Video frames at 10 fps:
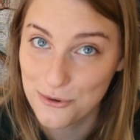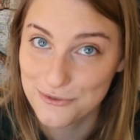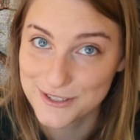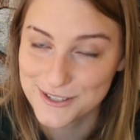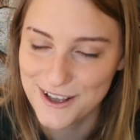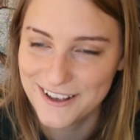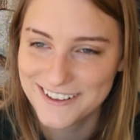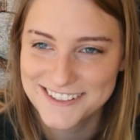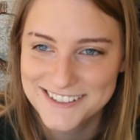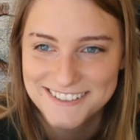Ovis
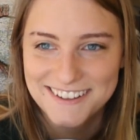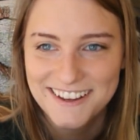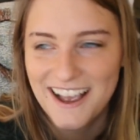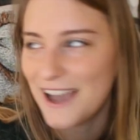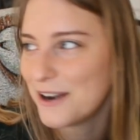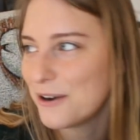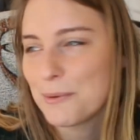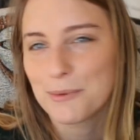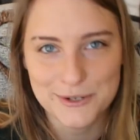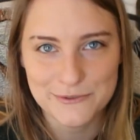socks. I don't
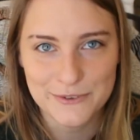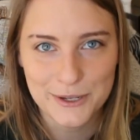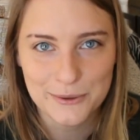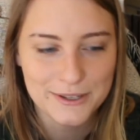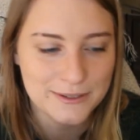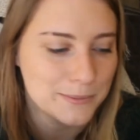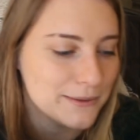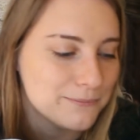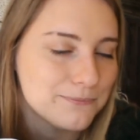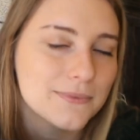remember which video it is, but
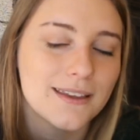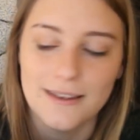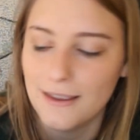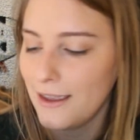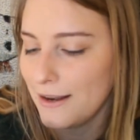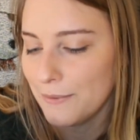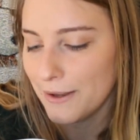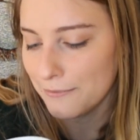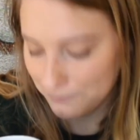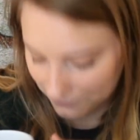anyway.